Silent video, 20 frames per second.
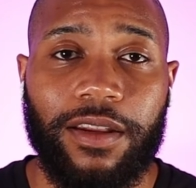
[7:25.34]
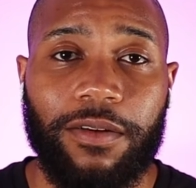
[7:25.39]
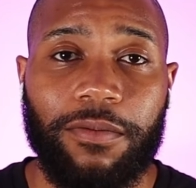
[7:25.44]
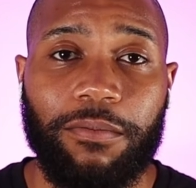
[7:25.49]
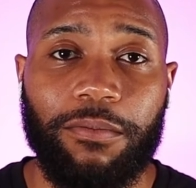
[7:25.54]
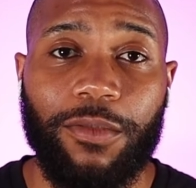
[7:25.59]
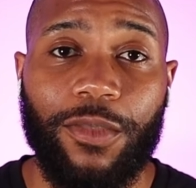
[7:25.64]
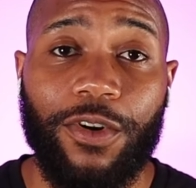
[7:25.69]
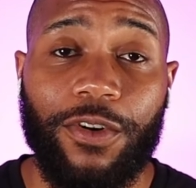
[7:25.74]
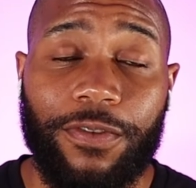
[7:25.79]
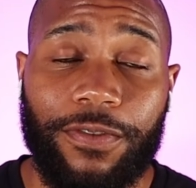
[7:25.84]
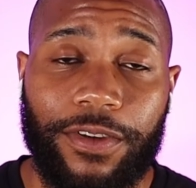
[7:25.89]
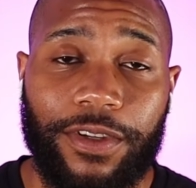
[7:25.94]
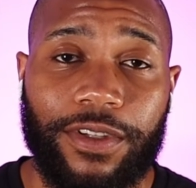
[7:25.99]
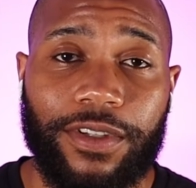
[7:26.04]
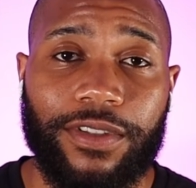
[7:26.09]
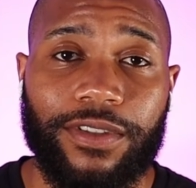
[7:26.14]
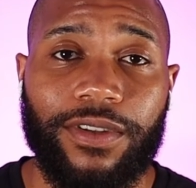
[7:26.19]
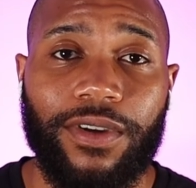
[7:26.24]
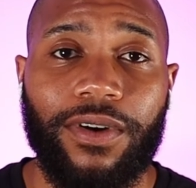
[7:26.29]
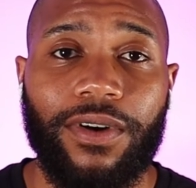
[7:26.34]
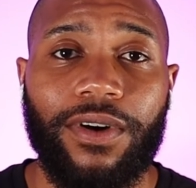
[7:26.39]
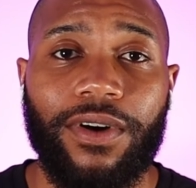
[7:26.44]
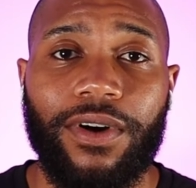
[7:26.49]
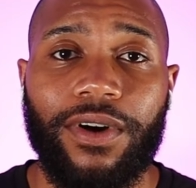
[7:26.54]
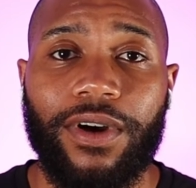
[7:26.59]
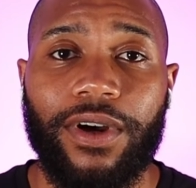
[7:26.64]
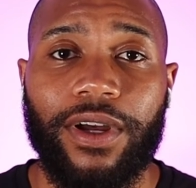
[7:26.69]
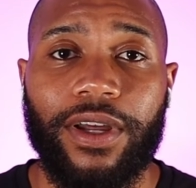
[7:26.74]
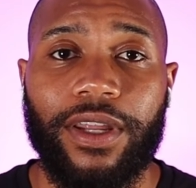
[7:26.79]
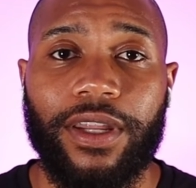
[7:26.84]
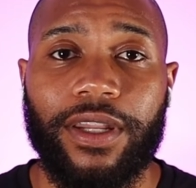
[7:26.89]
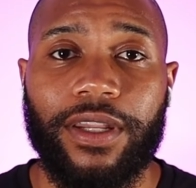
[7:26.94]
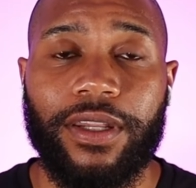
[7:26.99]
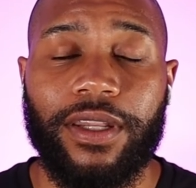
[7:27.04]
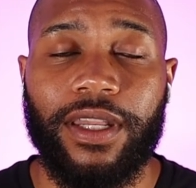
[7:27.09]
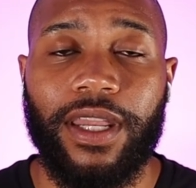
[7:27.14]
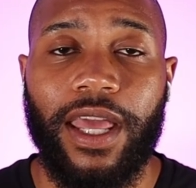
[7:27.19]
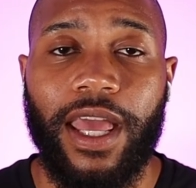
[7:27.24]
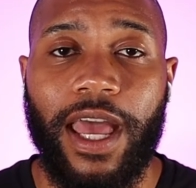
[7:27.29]
movies on
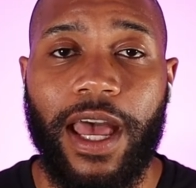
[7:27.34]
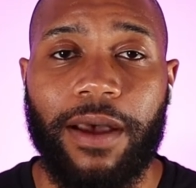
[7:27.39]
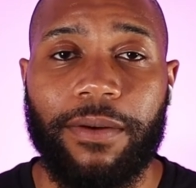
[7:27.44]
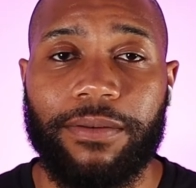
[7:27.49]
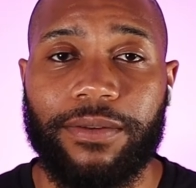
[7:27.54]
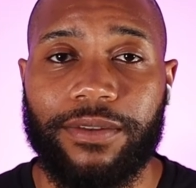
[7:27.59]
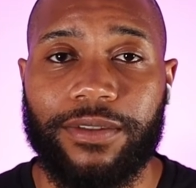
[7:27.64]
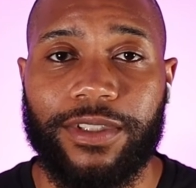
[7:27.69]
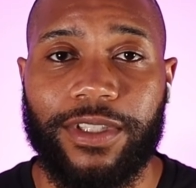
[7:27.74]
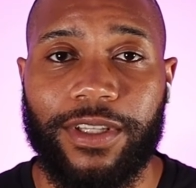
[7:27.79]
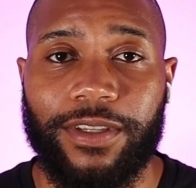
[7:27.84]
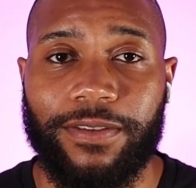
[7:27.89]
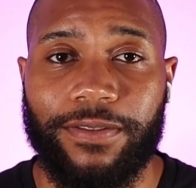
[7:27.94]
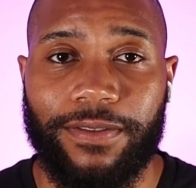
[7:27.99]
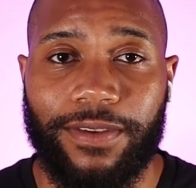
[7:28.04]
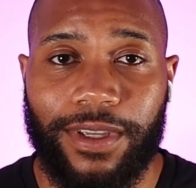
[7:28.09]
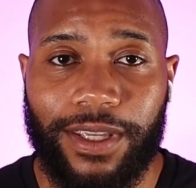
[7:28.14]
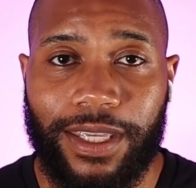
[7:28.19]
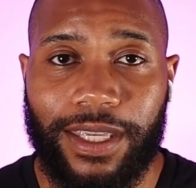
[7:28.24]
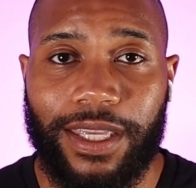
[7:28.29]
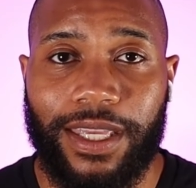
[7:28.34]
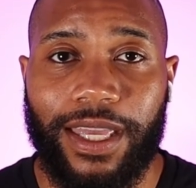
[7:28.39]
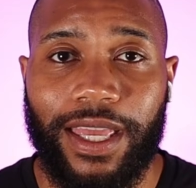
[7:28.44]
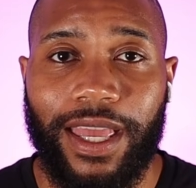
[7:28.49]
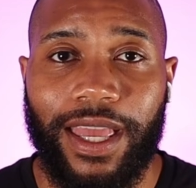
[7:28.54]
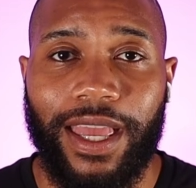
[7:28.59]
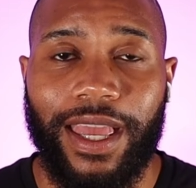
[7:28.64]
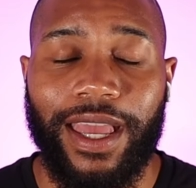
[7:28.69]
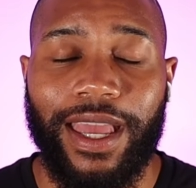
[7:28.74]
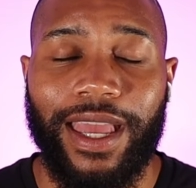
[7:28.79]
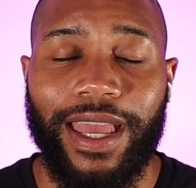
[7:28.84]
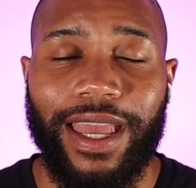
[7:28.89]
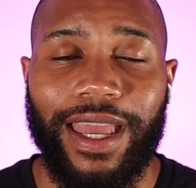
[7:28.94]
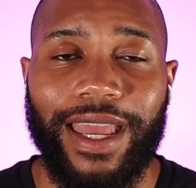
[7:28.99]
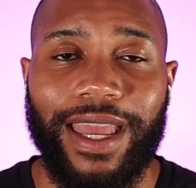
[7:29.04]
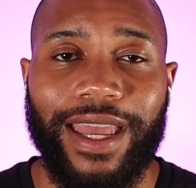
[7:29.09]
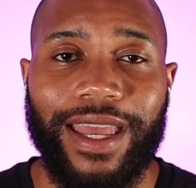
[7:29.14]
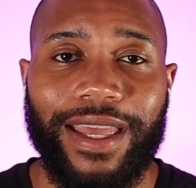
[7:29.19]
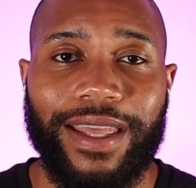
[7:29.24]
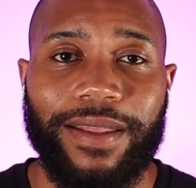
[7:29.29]
Apple TV,
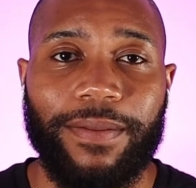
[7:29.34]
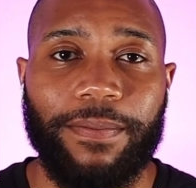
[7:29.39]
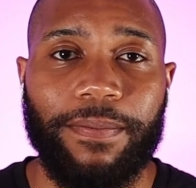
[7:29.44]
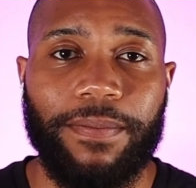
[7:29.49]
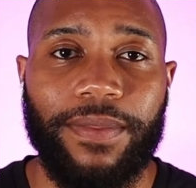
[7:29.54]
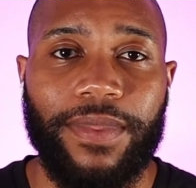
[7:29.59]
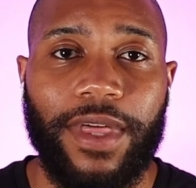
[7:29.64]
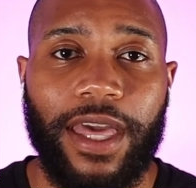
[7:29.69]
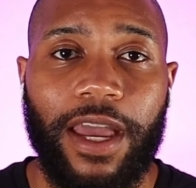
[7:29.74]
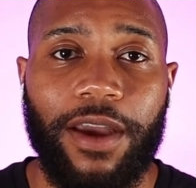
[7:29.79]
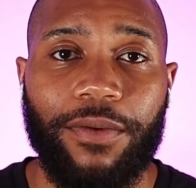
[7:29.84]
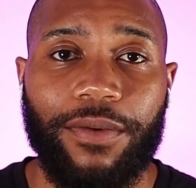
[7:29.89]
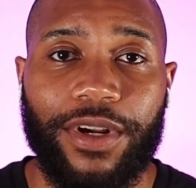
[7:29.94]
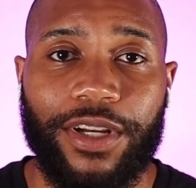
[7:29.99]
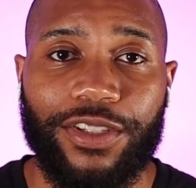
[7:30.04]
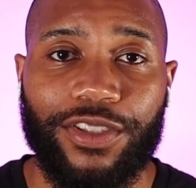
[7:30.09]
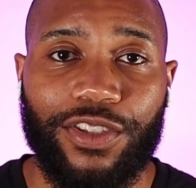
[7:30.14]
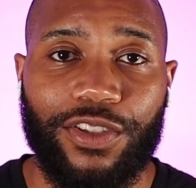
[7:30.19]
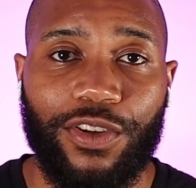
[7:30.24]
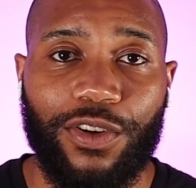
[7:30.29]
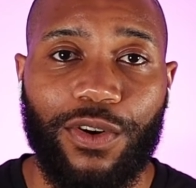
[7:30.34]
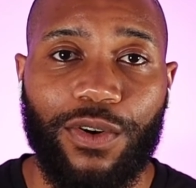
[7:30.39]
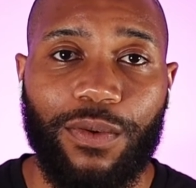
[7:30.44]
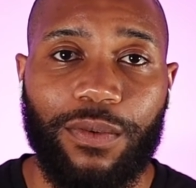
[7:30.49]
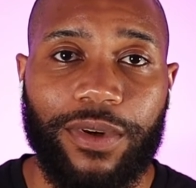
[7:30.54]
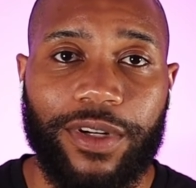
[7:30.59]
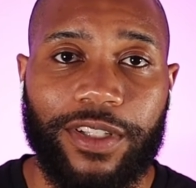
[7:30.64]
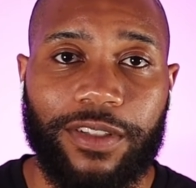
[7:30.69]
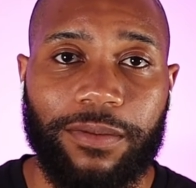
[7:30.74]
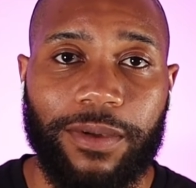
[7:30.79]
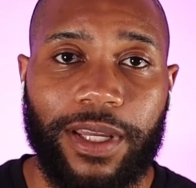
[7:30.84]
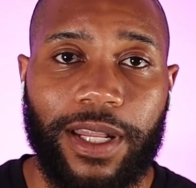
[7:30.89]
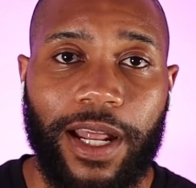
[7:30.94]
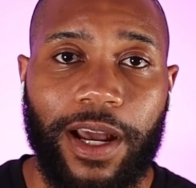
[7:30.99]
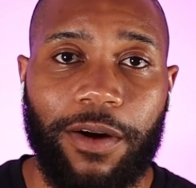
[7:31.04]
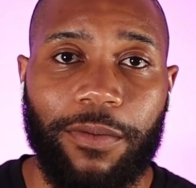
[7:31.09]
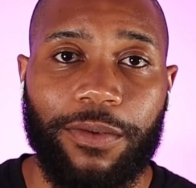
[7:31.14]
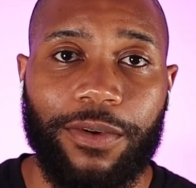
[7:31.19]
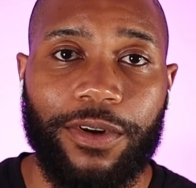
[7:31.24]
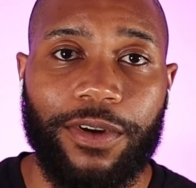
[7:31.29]
and that ratio, when it's being
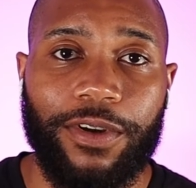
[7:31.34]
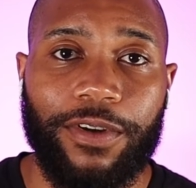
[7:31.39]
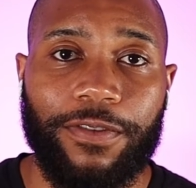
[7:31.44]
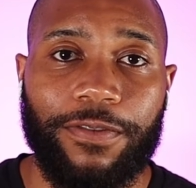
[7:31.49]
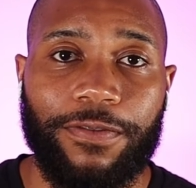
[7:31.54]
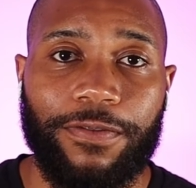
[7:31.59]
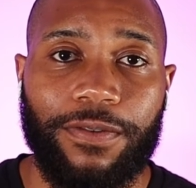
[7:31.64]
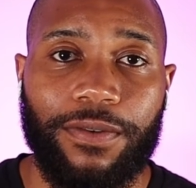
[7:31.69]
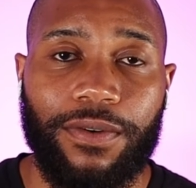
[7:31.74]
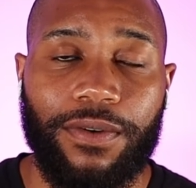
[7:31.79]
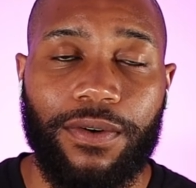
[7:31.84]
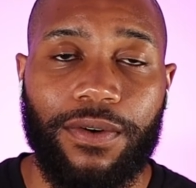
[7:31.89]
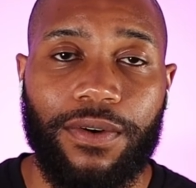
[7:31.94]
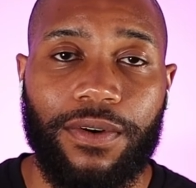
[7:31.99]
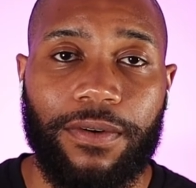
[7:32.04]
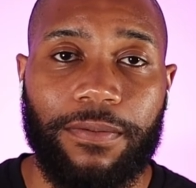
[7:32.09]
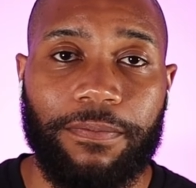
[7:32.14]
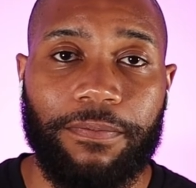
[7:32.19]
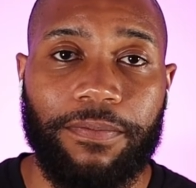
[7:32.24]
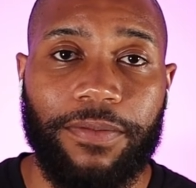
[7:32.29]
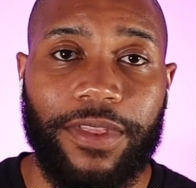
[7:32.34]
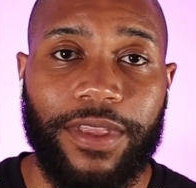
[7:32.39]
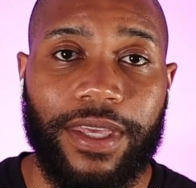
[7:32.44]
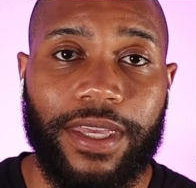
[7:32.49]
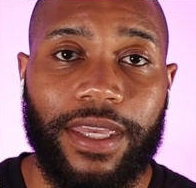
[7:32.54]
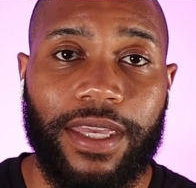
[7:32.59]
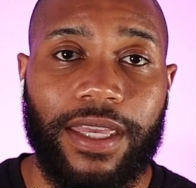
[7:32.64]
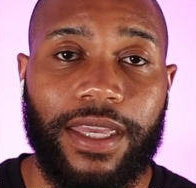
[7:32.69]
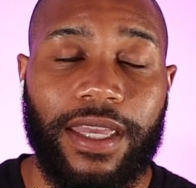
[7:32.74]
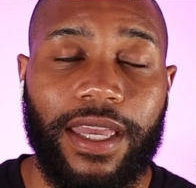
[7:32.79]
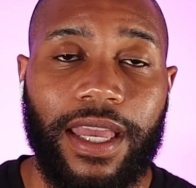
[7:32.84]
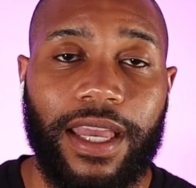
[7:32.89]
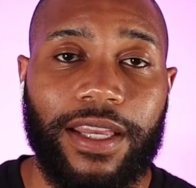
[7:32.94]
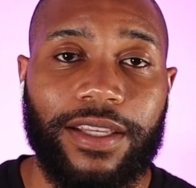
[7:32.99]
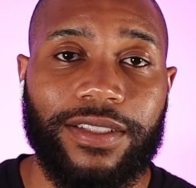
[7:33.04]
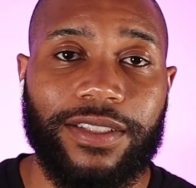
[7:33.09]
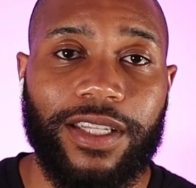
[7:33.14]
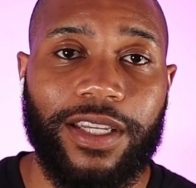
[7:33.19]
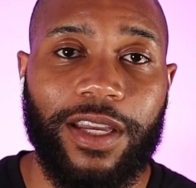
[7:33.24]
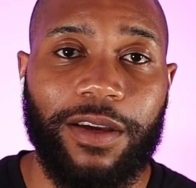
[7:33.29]
output from the
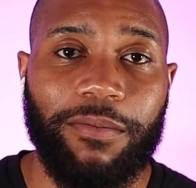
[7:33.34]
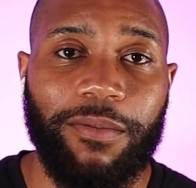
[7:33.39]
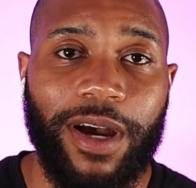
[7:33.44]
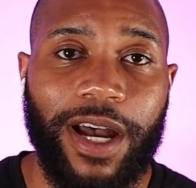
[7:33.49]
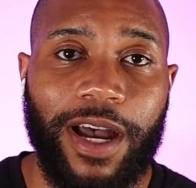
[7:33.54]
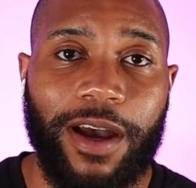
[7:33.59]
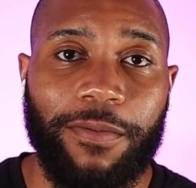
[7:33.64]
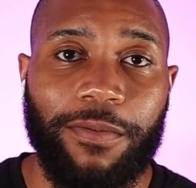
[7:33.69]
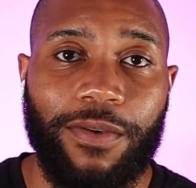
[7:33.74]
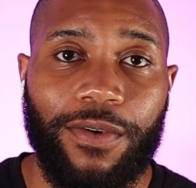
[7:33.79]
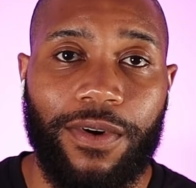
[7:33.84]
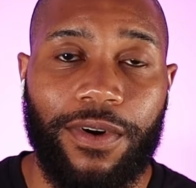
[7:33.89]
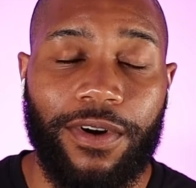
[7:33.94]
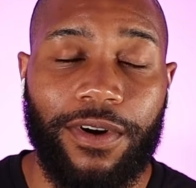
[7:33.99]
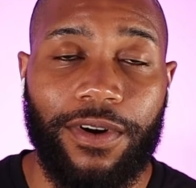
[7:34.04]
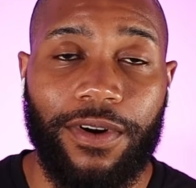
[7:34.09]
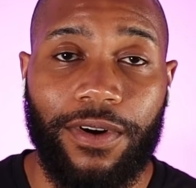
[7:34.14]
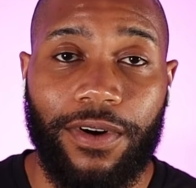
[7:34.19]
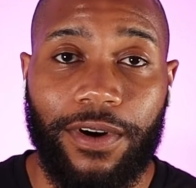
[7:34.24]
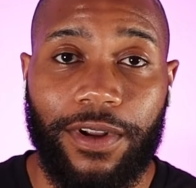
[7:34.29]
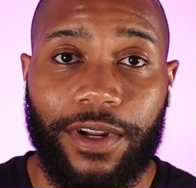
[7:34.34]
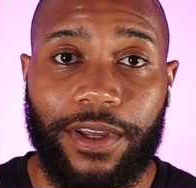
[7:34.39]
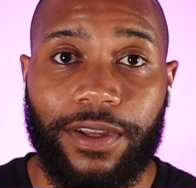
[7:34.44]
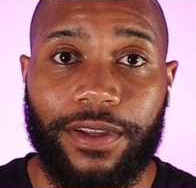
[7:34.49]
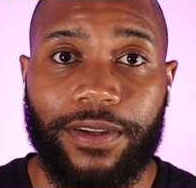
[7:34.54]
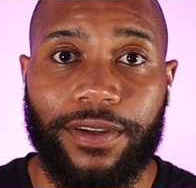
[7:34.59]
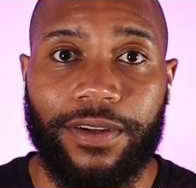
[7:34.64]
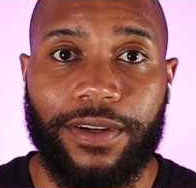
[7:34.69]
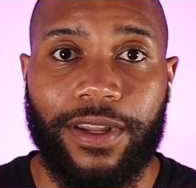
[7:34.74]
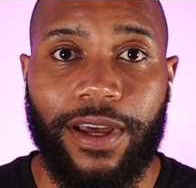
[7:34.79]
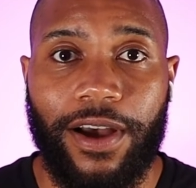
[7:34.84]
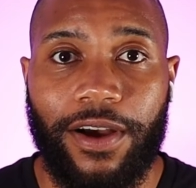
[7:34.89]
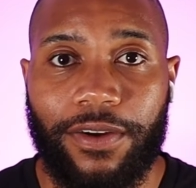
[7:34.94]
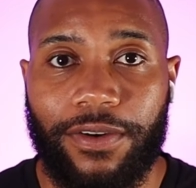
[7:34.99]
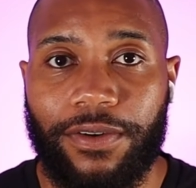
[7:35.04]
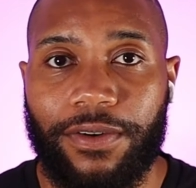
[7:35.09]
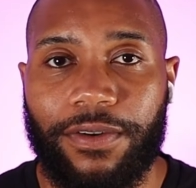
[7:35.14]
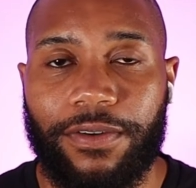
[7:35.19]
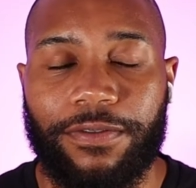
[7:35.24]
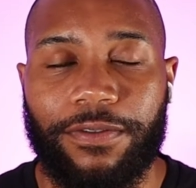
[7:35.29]
HDMI port on a
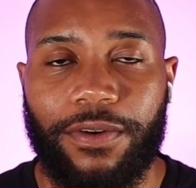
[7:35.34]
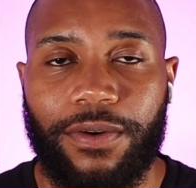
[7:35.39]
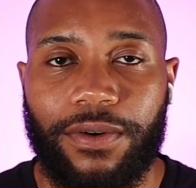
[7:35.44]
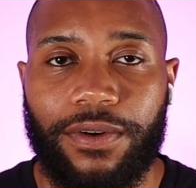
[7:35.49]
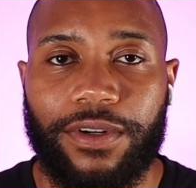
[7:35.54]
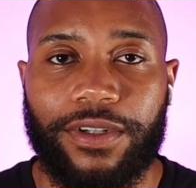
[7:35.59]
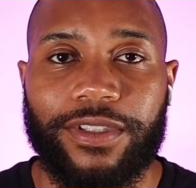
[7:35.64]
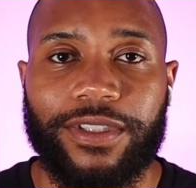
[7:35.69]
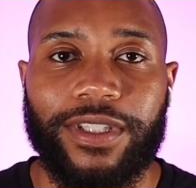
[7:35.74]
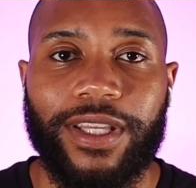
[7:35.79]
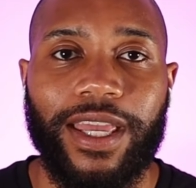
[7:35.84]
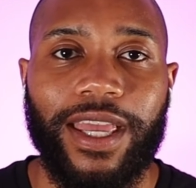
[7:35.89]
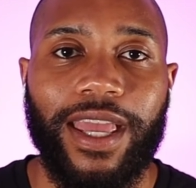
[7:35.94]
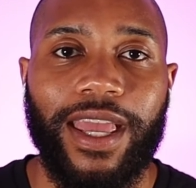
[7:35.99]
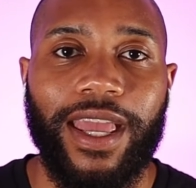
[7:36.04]
dongle, of course,